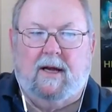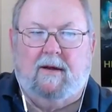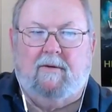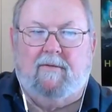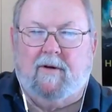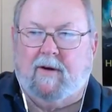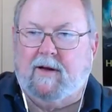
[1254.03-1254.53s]

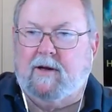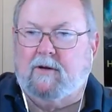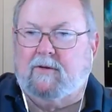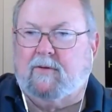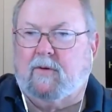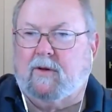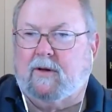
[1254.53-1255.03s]
very
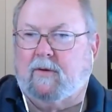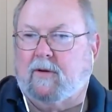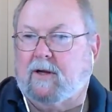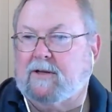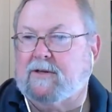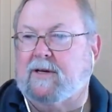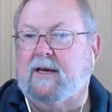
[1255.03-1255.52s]
useful and it'll
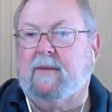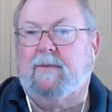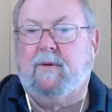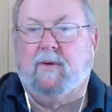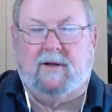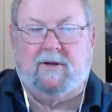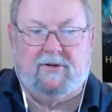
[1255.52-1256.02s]
also keep
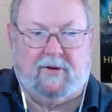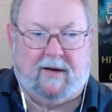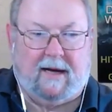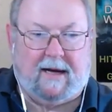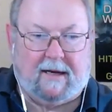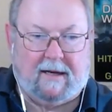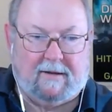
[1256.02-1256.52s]
you on
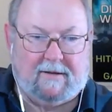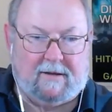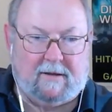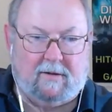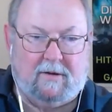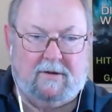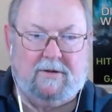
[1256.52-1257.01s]
track
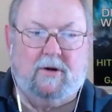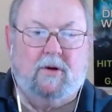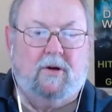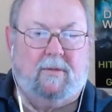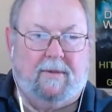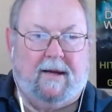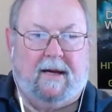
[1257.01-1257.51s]
so use
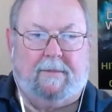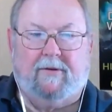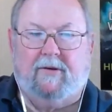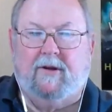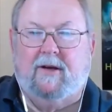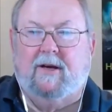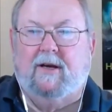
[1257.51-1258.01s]
google
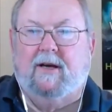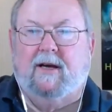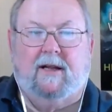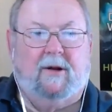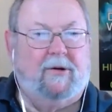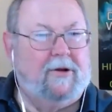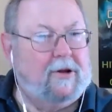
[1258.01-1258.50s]
maps
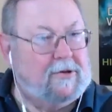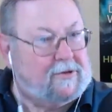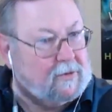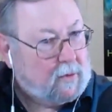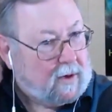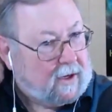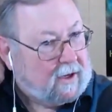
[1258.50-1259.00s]
learn to use
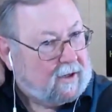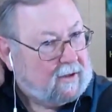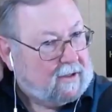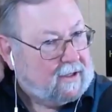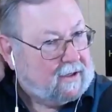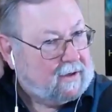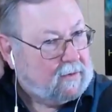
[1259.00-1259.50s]
it well
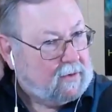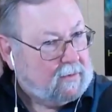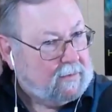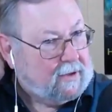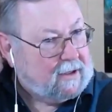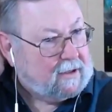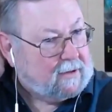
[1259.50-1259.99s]
and it will
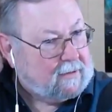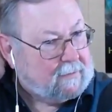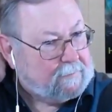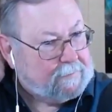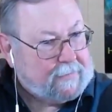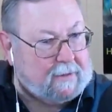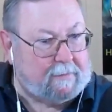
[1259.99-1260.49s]
be a,
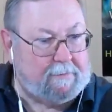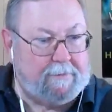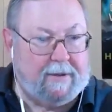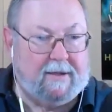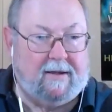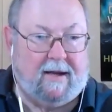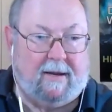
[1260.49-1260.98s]
a
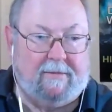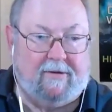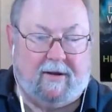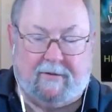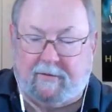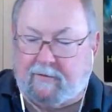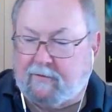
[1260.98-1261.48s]
big time
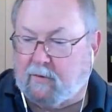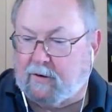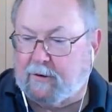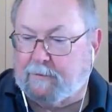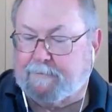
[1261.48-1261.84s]
saver for you